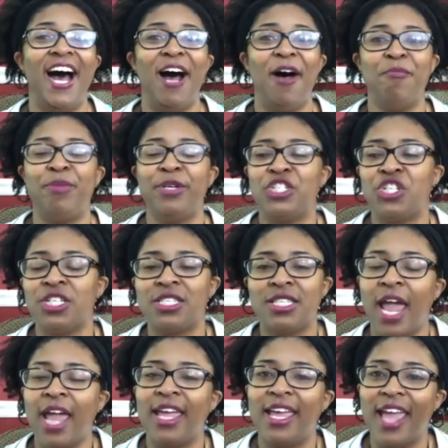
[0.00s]
but just
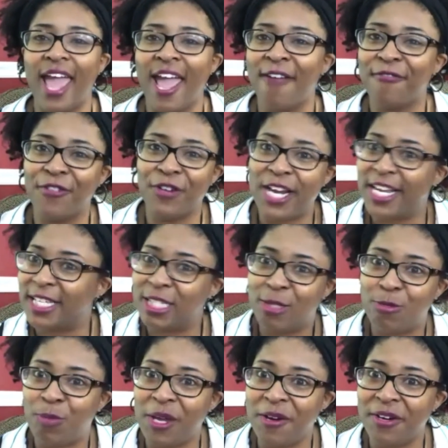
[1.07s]
taking every
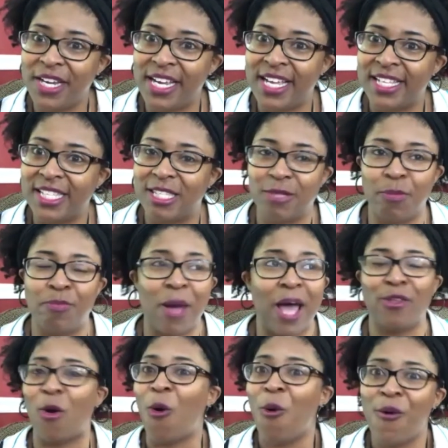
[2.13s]
experience by the
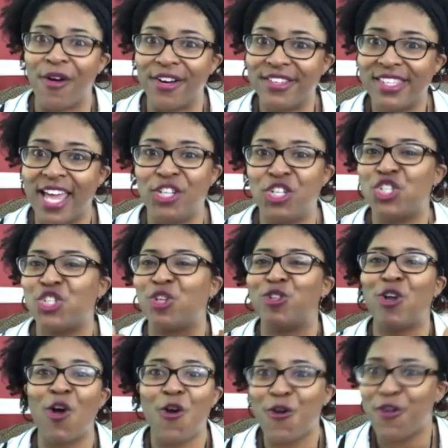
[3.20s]
horns and just
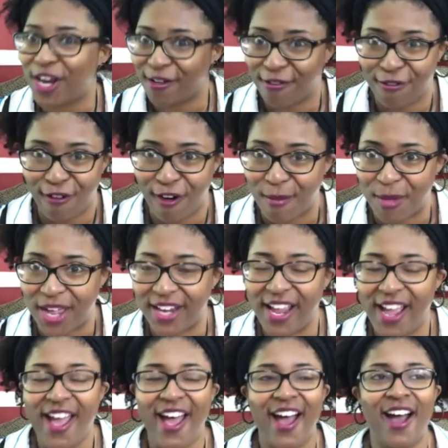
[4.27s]
learning from it
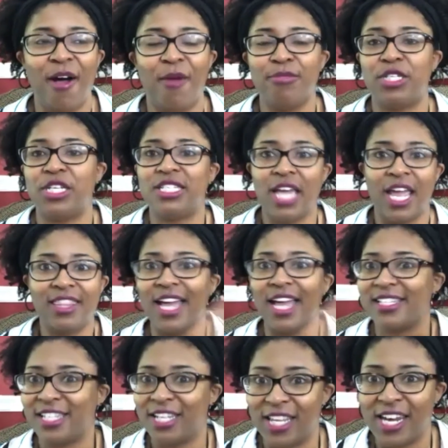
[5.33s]
to take that
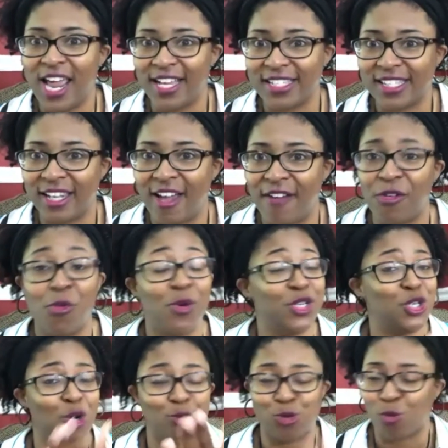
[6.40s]
to the next level, which
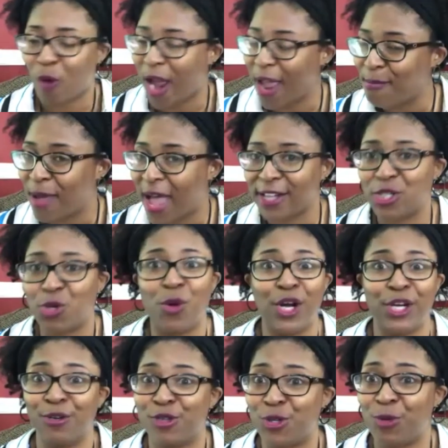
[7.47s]
goes right back to what
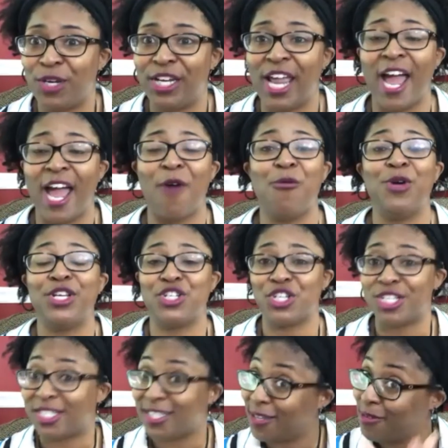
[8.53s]
you're doing now, which
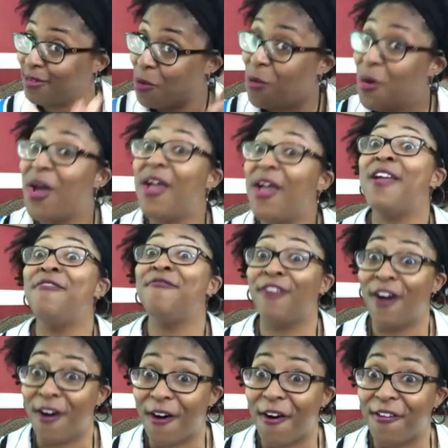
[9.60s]
is
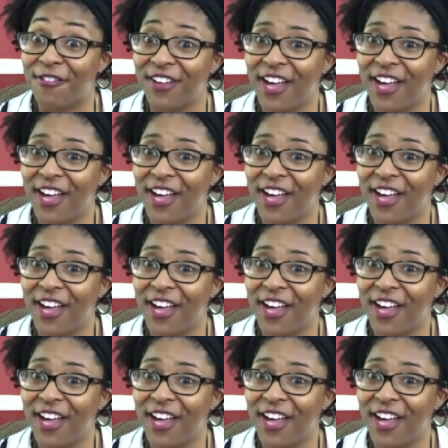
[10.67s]
evolve.